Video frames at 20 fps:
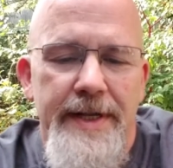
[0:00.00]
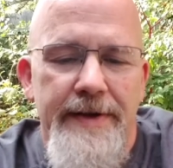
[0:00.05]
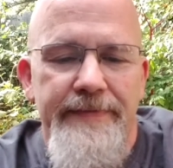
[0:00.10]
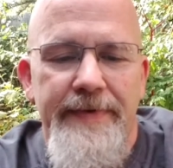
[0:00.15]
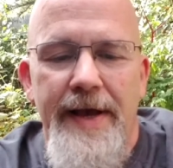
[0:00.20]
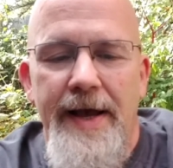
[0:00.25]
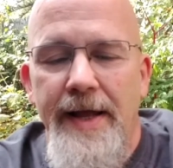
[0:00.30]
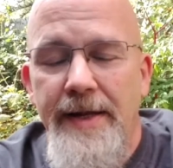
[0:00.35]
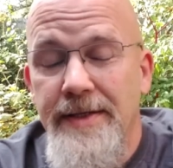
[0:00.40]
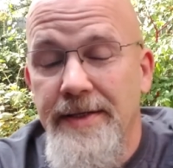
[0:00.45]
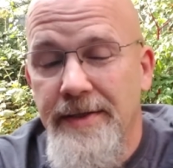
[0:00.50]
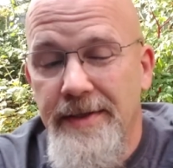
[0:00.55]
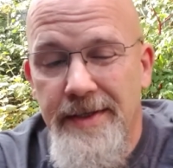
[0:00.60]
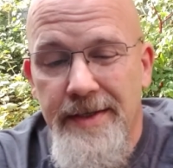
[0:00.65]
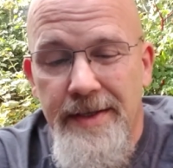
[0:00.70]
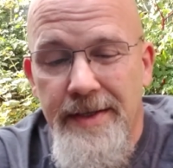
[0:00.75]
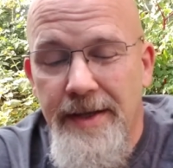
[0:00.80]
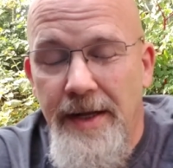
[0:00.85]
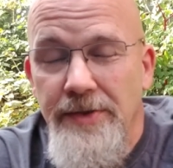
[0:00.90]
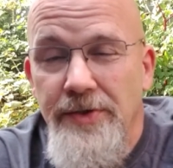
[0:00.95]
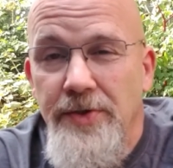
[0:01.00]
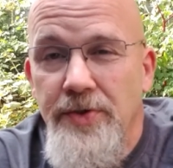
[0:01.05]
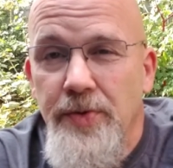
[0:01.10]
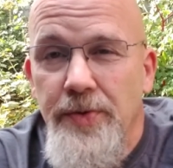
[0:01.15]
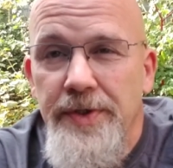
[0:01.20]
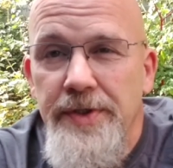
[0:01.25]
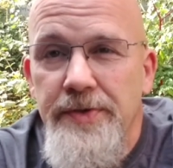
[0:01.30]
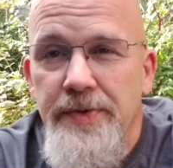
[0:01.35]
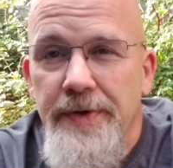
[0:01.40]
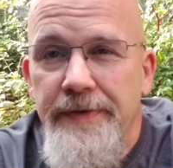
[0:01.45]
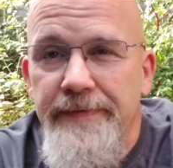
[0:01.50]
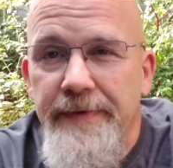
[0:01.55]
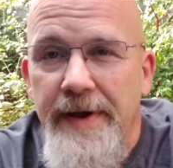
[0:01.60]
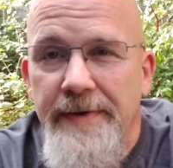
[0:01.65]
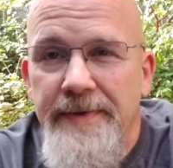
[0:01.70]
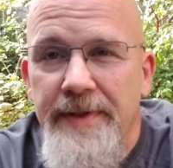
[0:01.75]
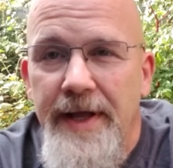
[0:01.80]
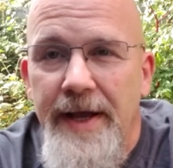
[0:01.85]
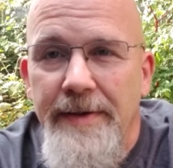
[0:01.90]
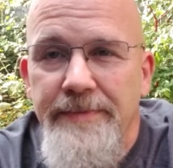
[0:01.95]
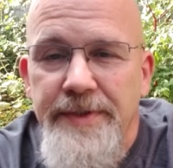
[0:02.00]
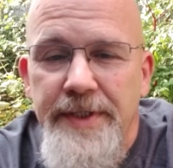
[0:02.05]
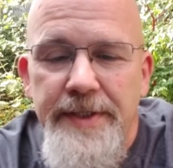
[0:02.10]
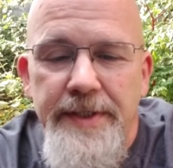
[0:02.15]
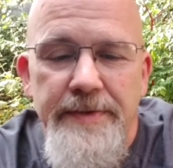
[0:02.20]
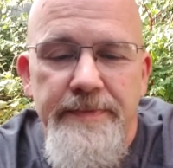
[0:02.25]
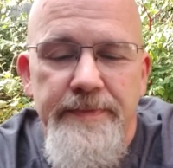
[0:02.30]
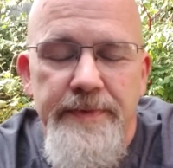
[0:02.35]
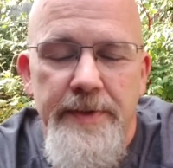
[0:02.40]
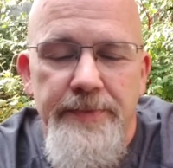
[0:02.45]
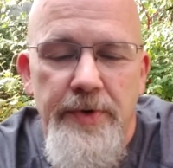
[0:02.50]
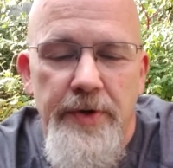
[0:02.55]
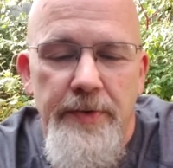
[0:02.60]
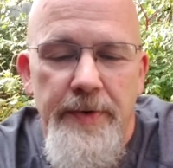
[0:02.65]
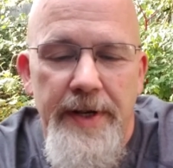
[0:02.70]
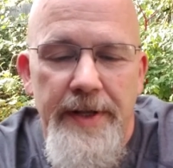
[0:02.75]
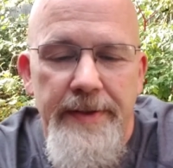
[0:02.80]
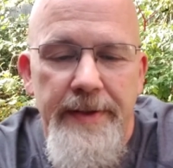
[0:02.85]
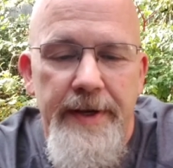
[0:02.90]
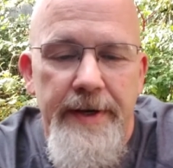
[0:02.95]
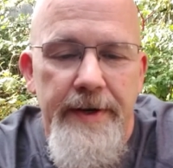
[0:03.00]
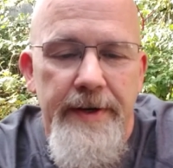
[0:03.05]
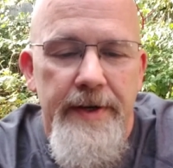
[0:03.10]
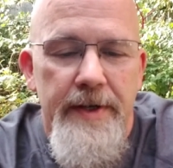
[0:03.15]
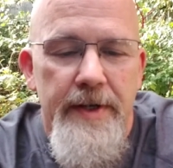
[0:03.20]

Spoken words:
I've got on the 20-25 climbs in it, somewhere around there.